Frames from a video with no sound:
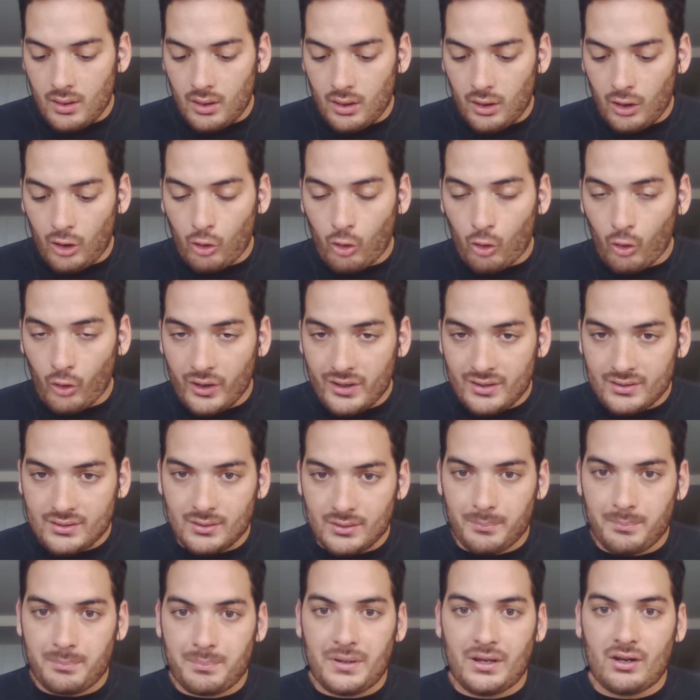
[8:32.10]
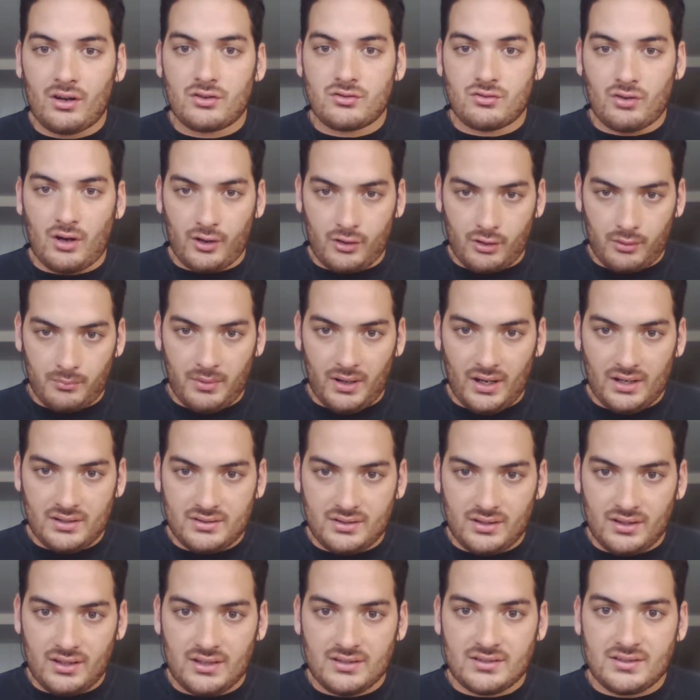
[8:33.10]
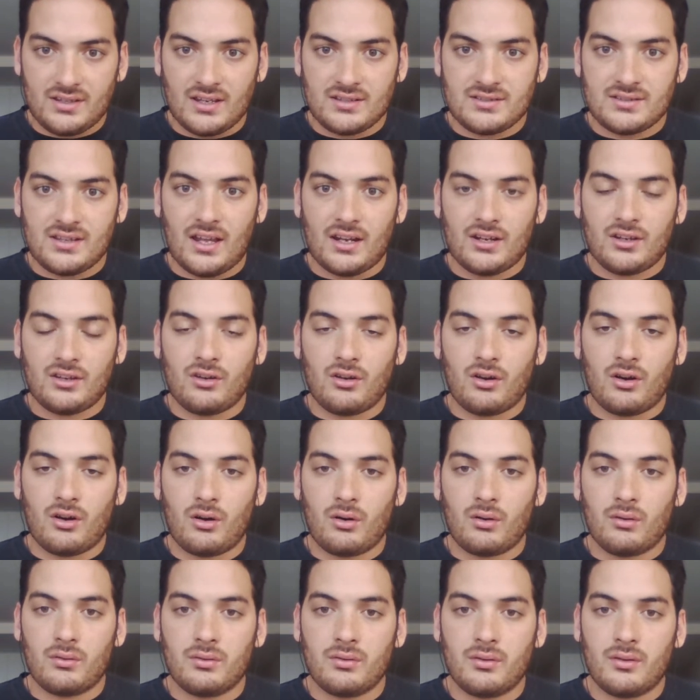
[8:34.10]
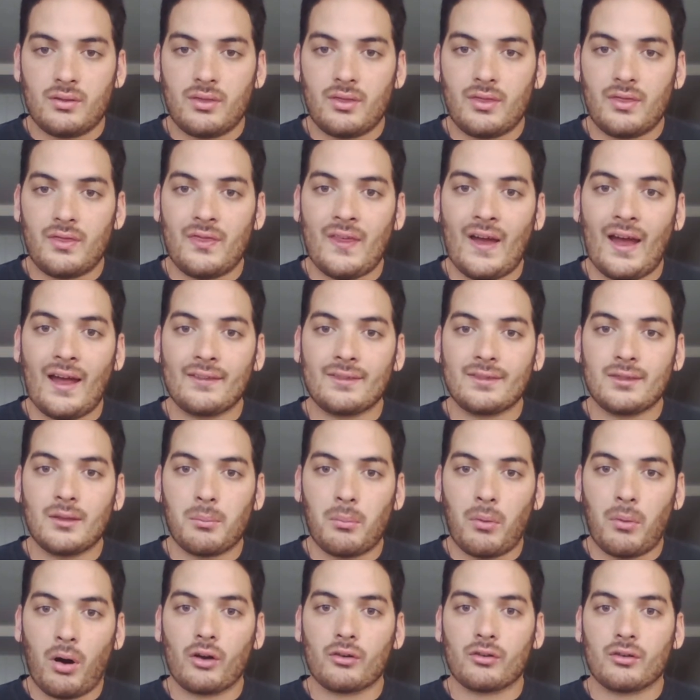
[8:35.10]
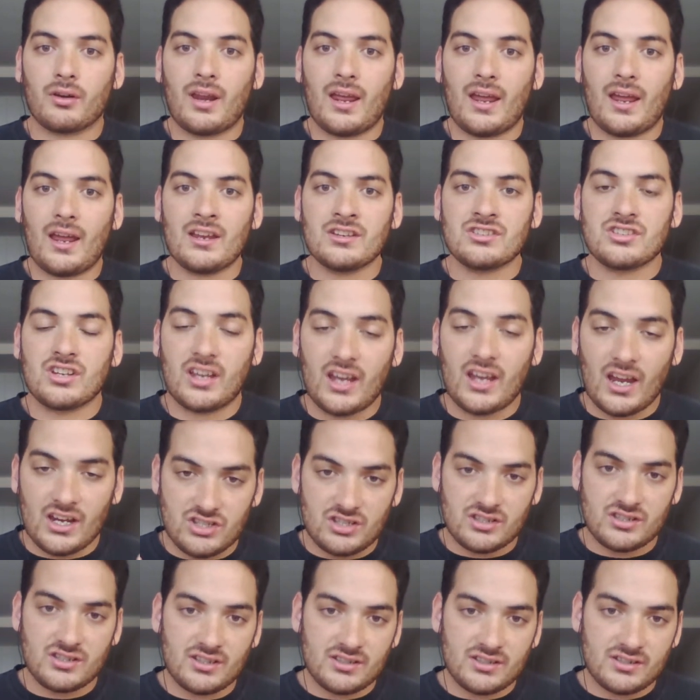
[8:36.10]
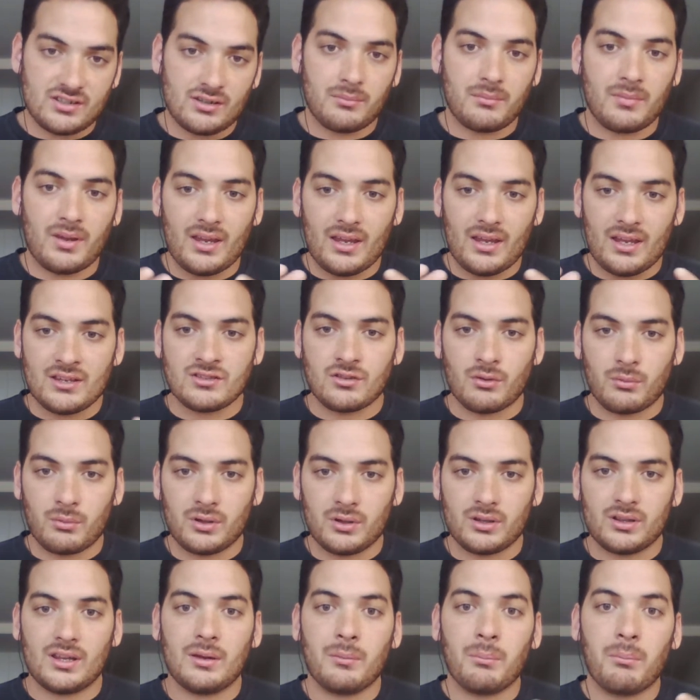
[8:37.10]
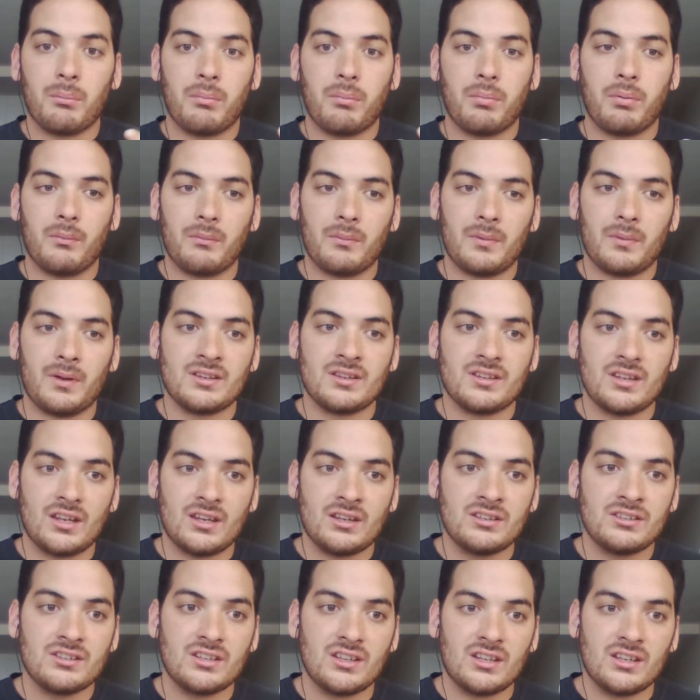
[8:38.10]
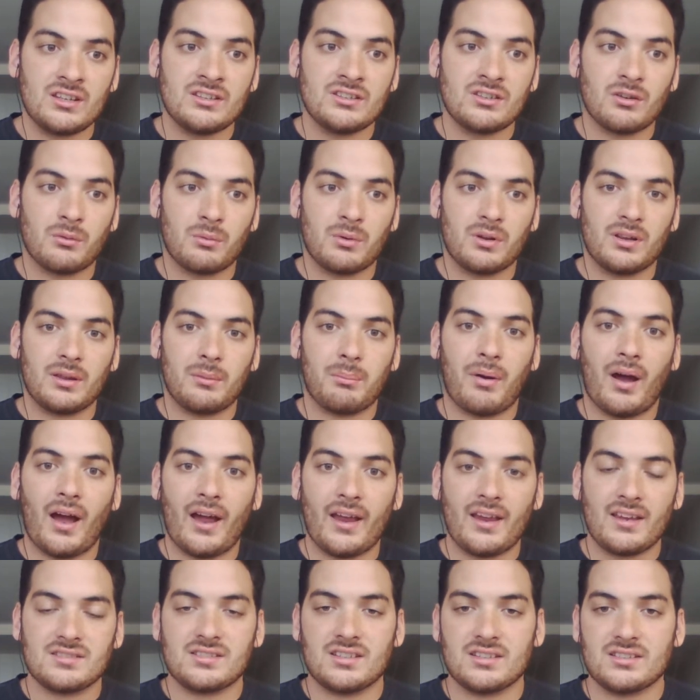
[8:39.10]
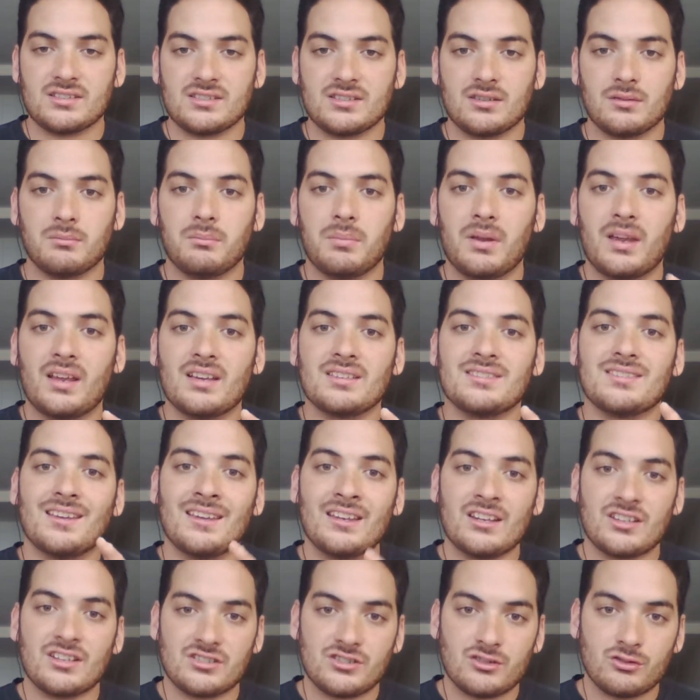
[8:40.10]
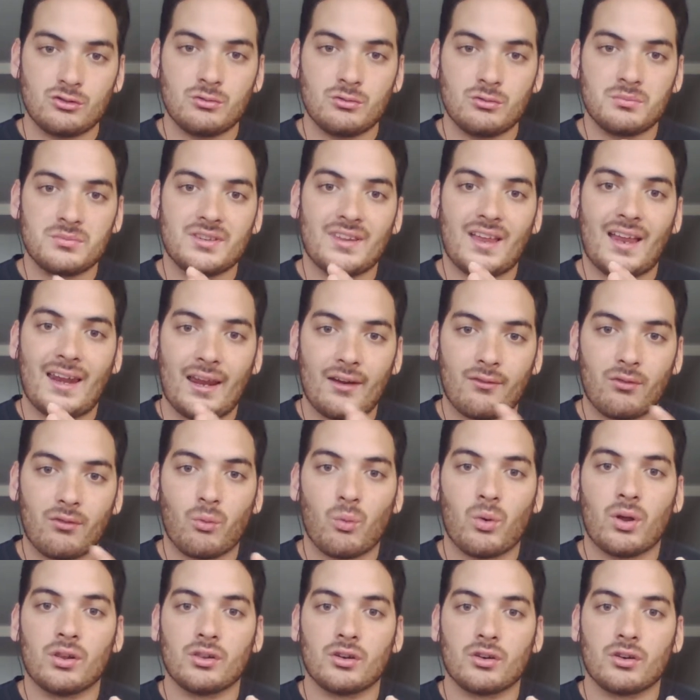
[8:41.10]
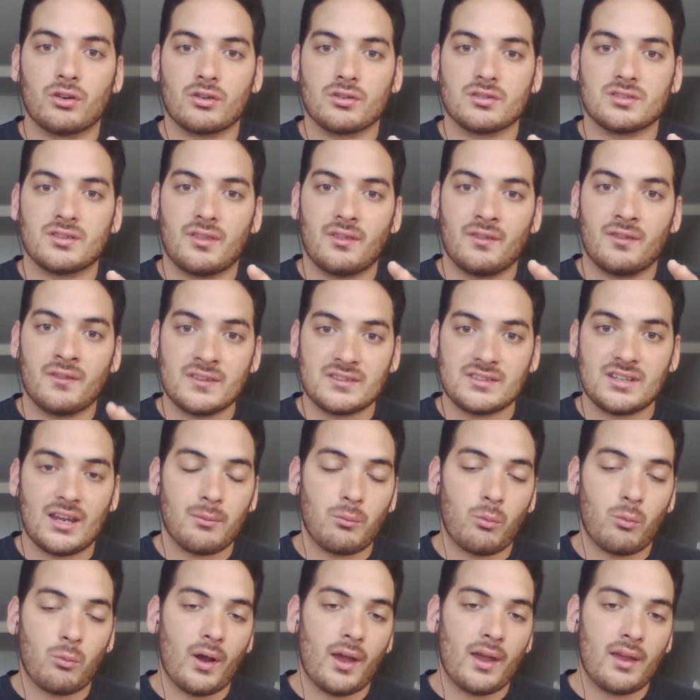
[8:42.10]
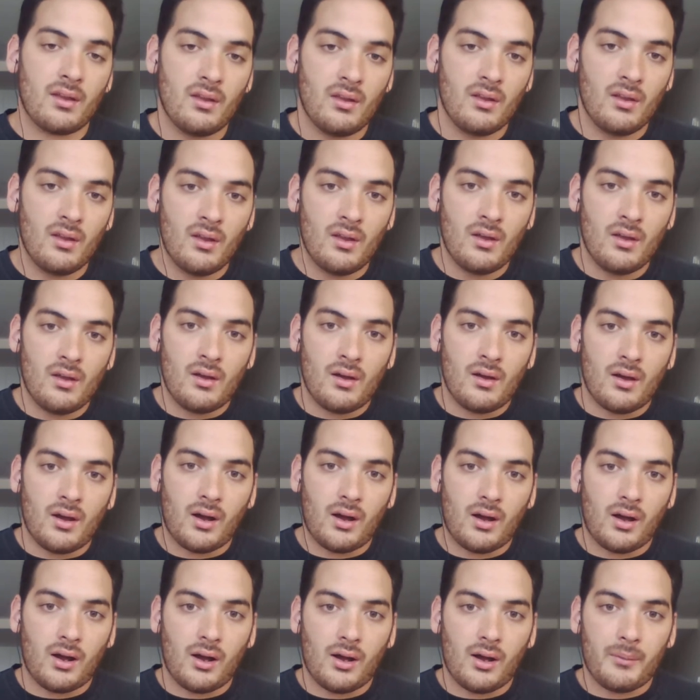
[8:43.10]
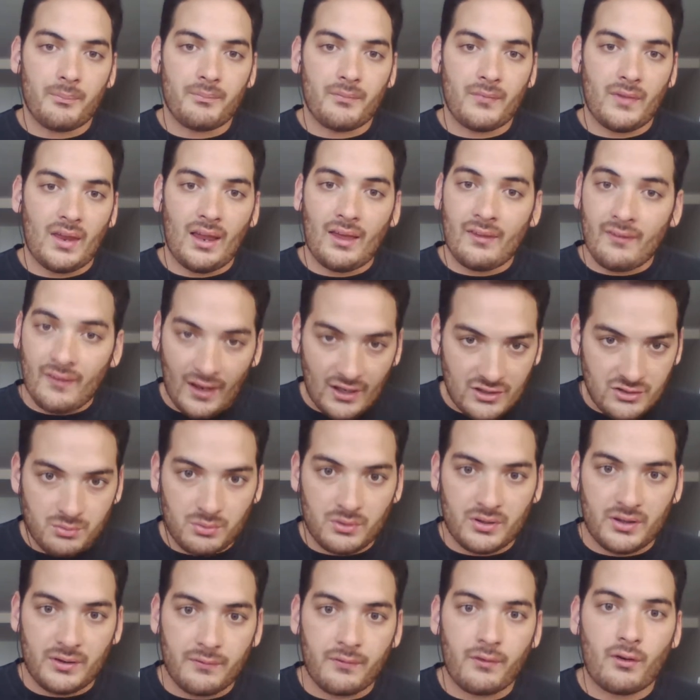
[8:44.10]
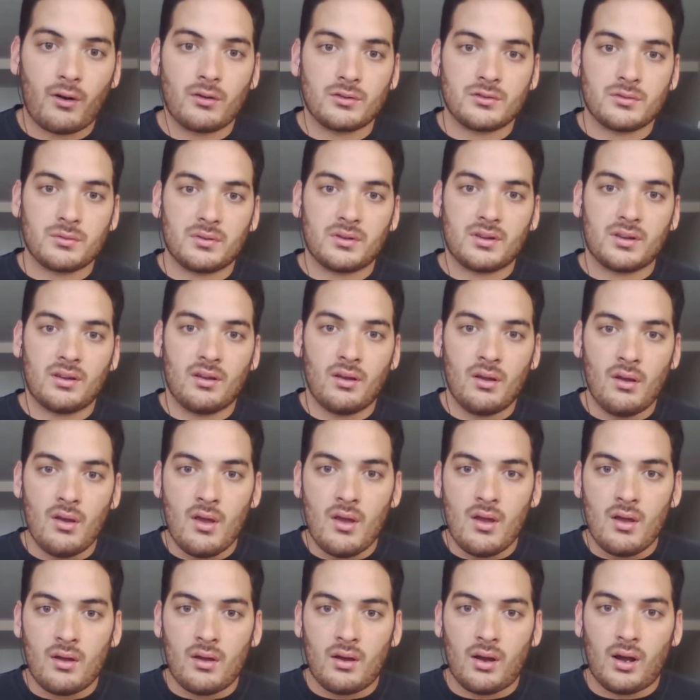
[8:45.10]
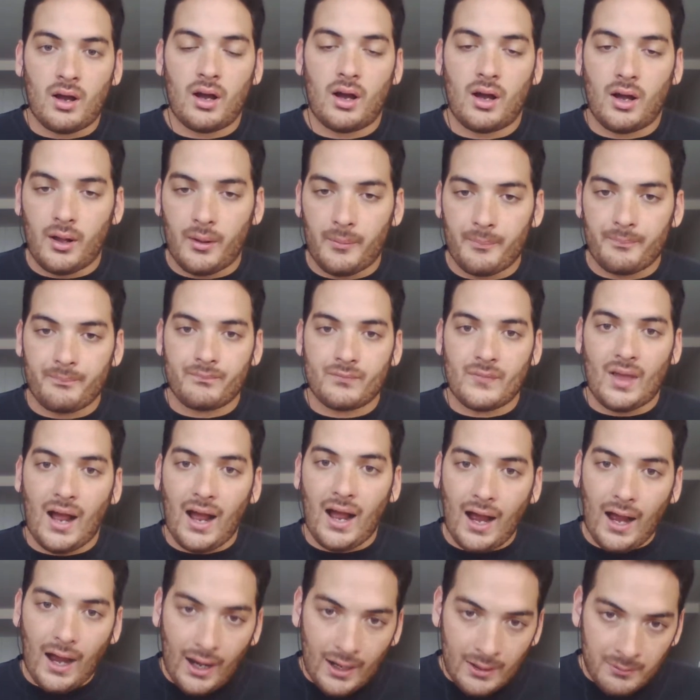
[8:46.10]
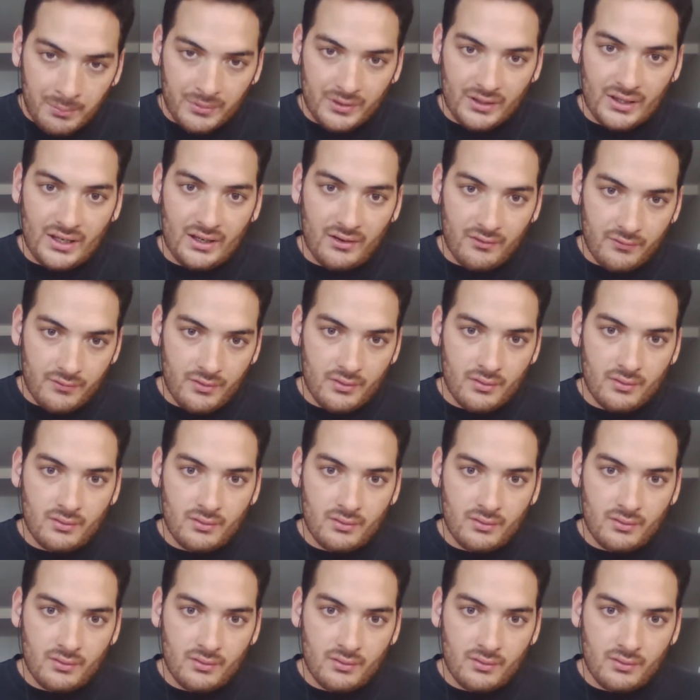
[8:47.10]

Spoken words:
according to Peter Drucker, basically, he says that that the modern education system is a really biased system because it assumes that everyone learns the same way, and that's really false. Really, I believe